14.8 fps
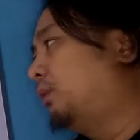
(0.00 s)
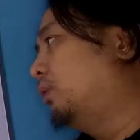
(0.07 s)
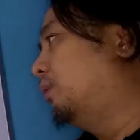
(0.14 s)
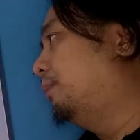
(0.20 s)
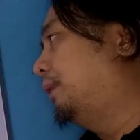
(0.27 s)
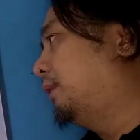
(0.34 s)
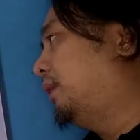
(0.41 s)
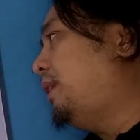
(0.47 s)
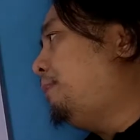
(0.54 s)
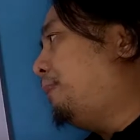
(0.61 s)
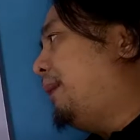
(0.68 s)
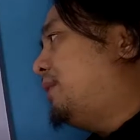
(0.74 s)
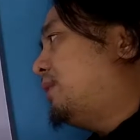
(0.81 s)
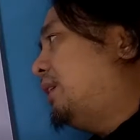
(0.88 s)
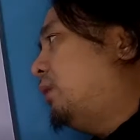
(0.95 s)
You have a
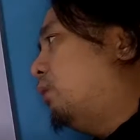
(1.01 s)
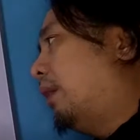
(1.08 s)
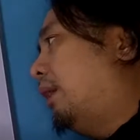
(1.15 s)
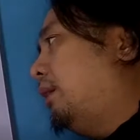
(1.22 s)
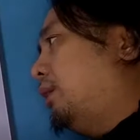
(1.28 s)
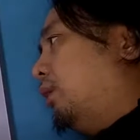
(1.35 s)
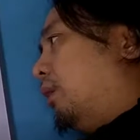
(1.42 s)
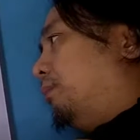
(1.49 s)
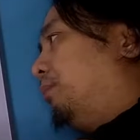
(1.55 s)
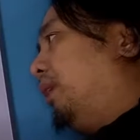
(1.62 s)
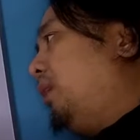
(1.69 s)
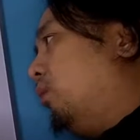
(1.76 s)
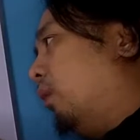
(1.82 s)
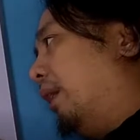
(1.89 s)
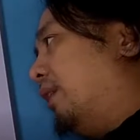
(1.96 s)
three-phase, three-wire. You have
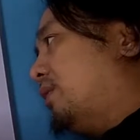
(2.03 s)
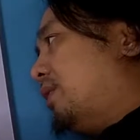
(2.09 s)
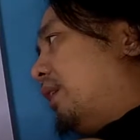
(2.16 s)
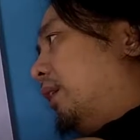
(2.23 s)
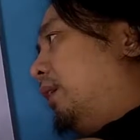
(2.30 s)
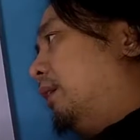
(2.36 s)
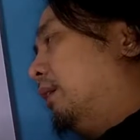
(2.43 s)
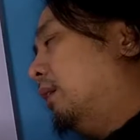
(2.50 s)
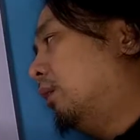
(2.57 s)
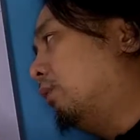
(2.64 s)
three wires here,